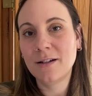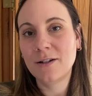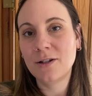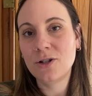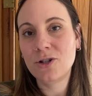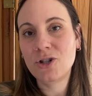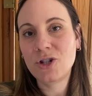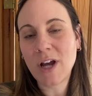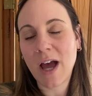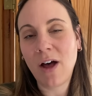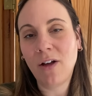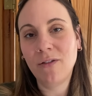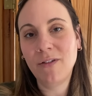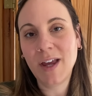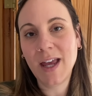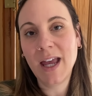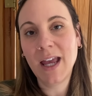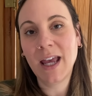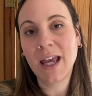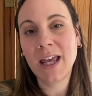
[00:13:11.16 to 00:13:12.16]

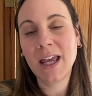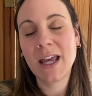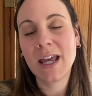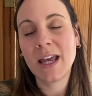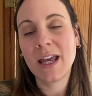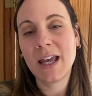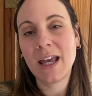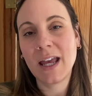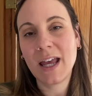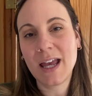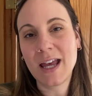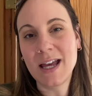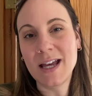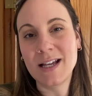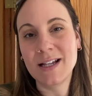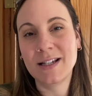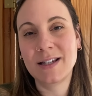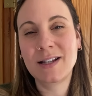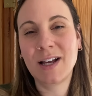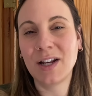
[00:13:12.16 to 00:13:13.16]
shelving
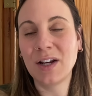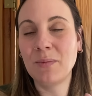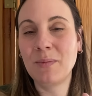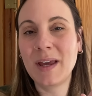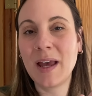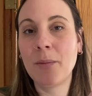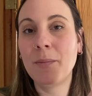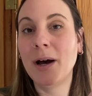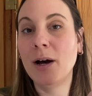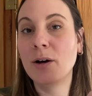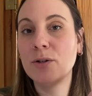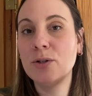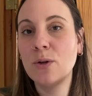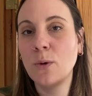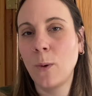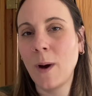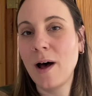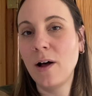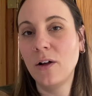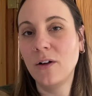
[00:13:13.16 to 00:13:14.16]
is going to be about
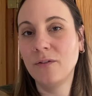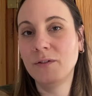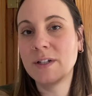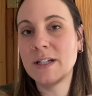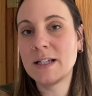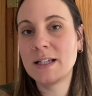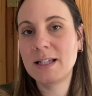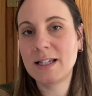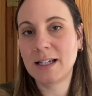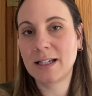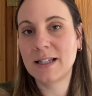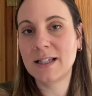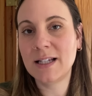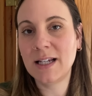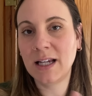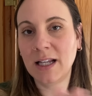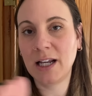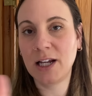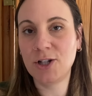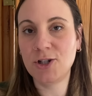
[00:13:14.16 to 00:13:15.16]
12 to
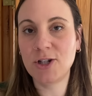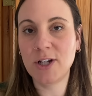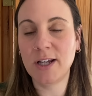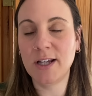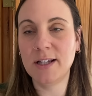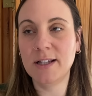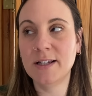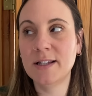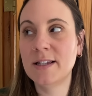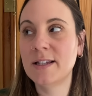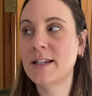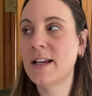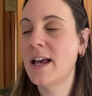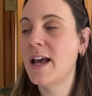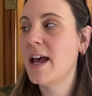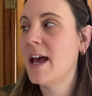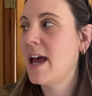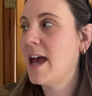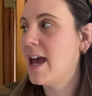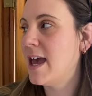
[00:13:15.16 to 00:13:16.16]
16 inches.
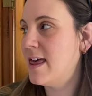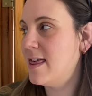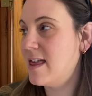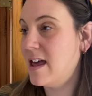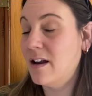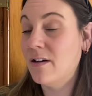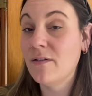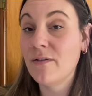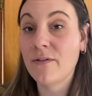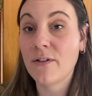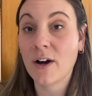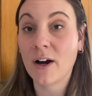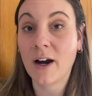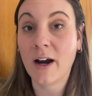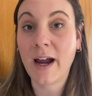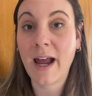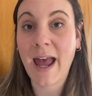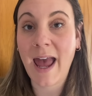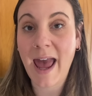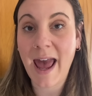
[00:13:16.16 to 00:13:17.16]
And then
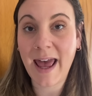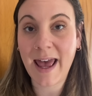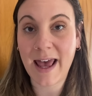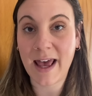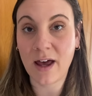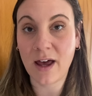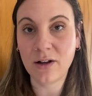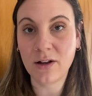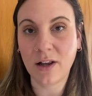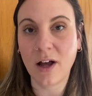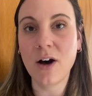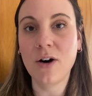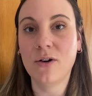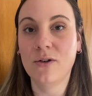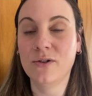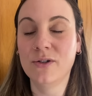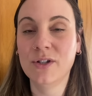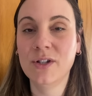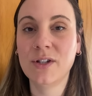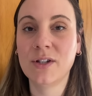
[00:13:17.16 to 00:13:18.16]
for hanging
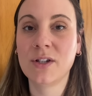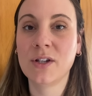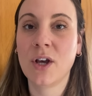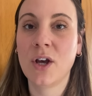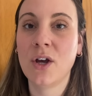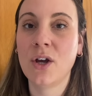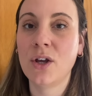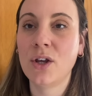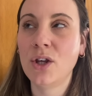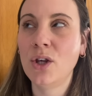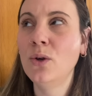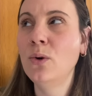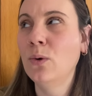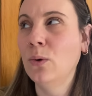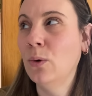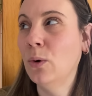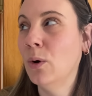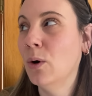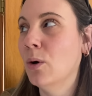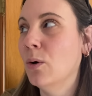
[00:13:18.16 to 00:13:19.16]
clothes,
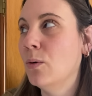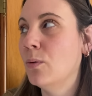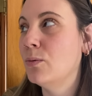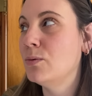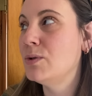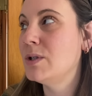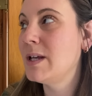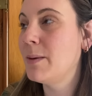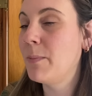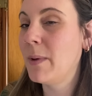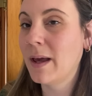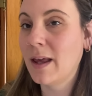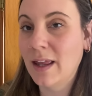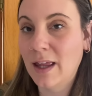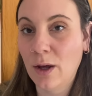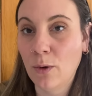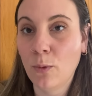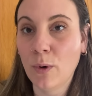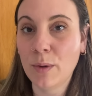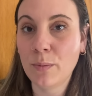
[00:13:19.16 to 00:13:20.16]
you
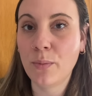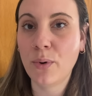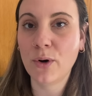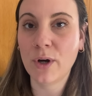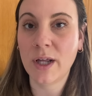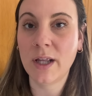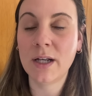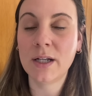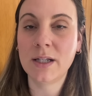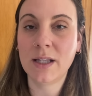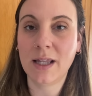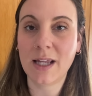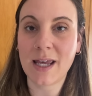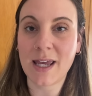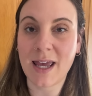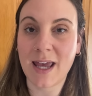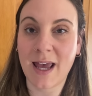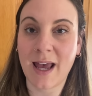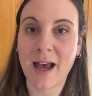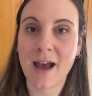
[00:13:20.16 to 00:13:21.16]
typically would put
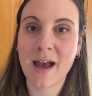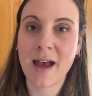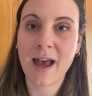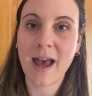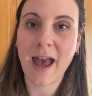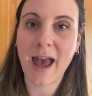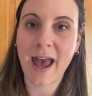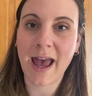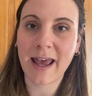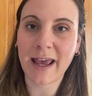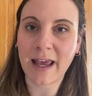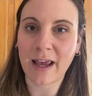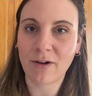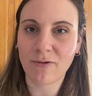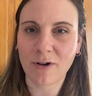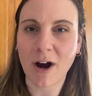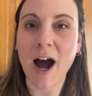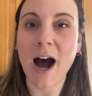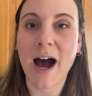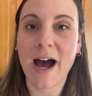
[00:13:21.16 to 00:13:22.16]
the hanging
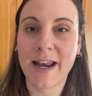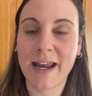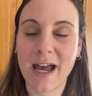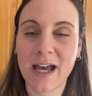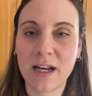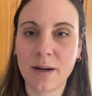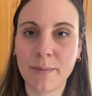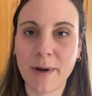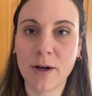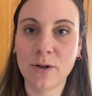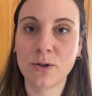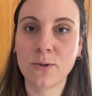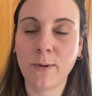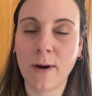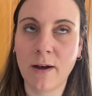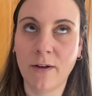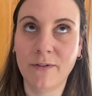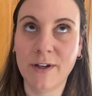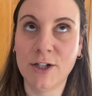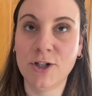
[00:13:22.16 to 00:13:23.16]
rod at about
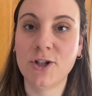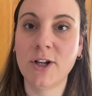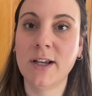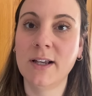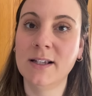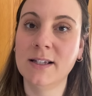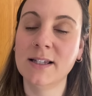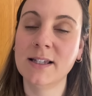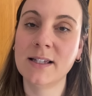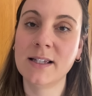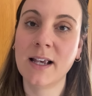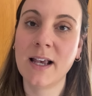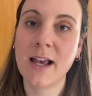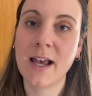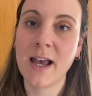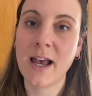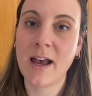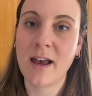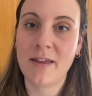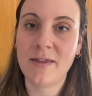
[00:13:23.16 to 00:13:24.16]
12 inches.
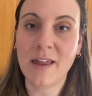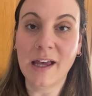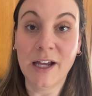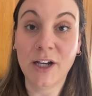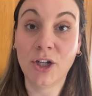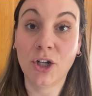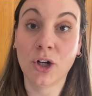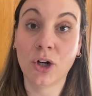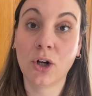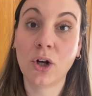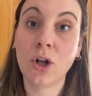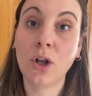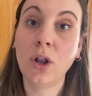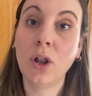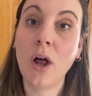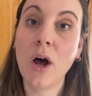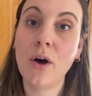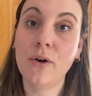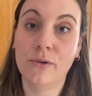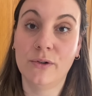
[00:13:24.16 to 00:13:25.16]
And then your
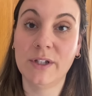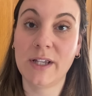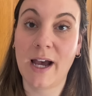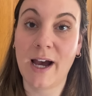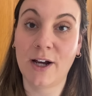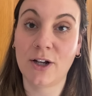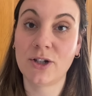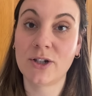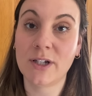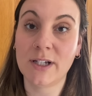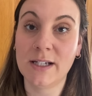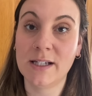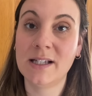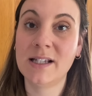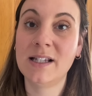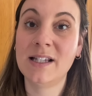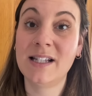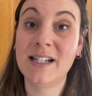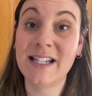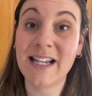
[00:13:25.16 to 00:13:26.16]
clothes actually
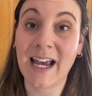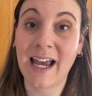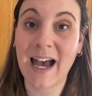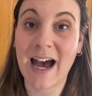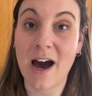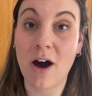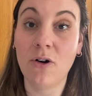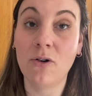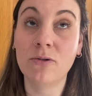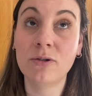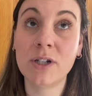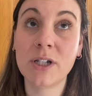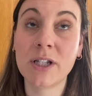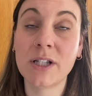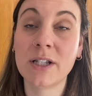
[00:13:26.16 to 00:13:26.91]
stick out